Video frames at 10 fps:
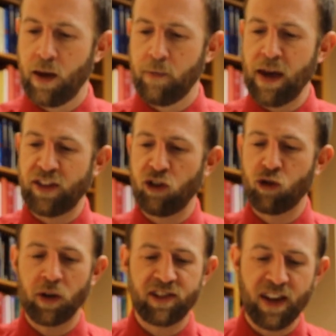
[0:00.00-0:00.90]
Matthew
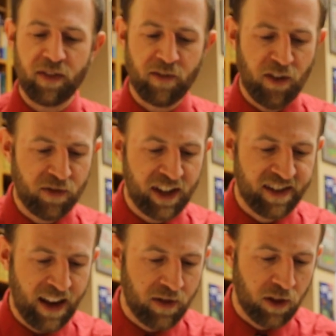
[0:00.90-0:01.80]
27
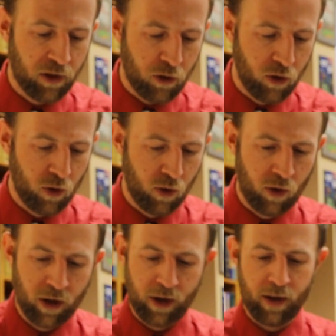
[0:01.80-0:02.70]
57 through